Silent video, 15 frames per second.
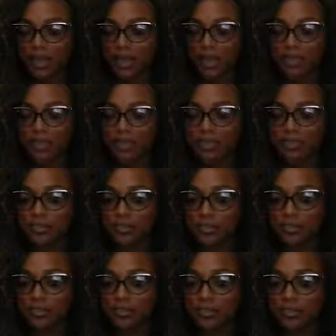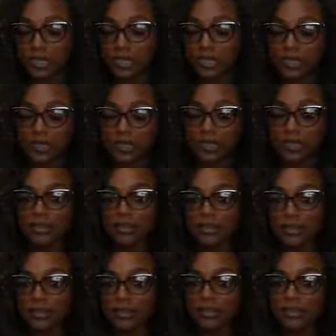And he, you know, just stayed there, and he's
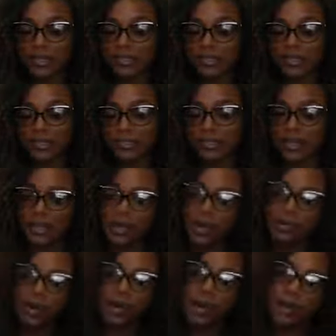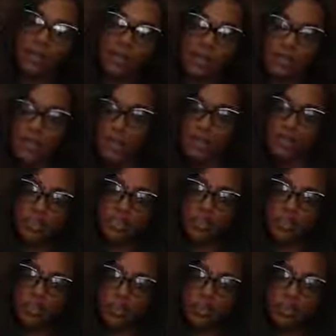kind of dancing. He's like, come on. And he's like
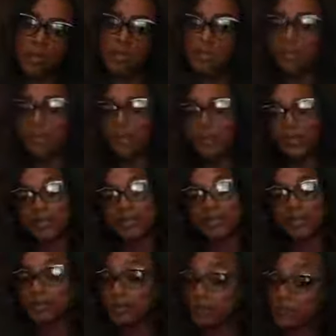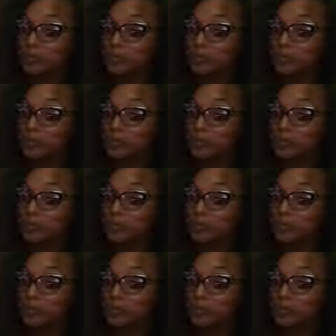shouldering me. And I'm like, dude.